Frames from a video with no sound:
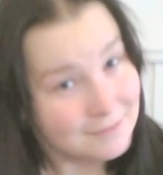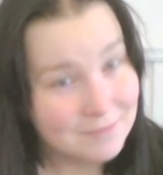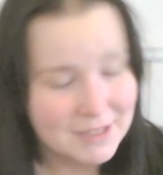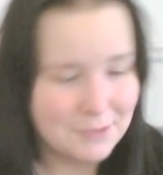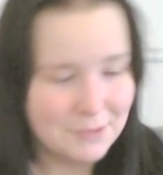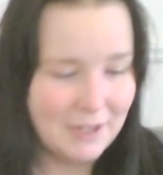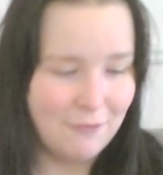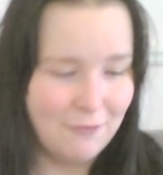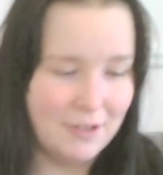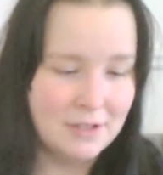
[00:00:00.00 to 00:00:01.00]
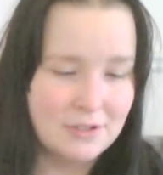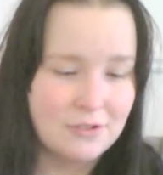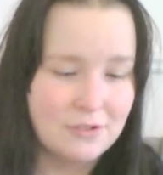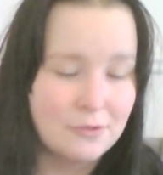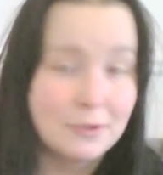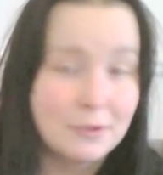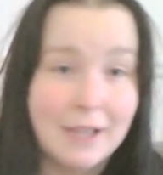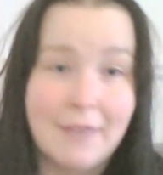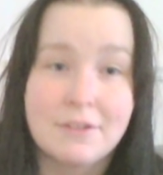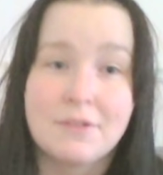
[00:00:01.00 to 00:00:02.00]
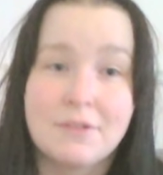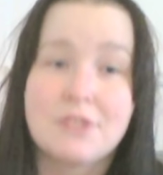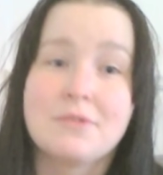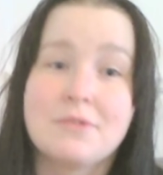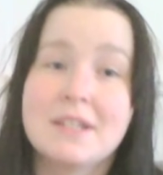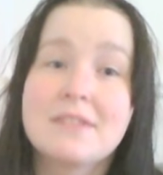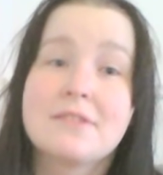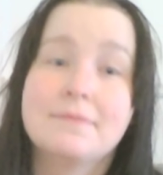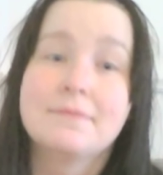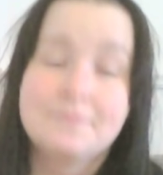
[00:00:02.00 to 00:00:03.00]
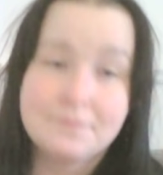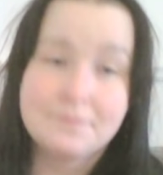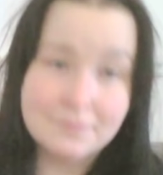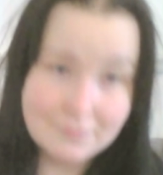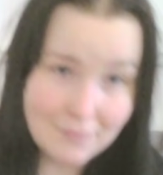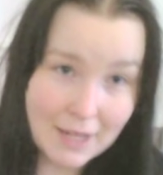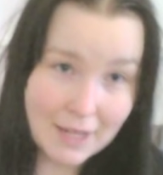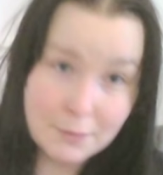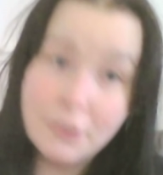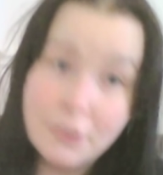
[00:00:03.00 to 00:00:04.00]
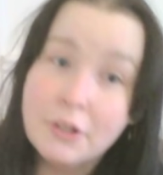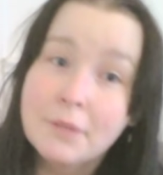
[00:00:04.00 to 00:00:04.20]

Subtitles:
It's really fun to have something to knit at work.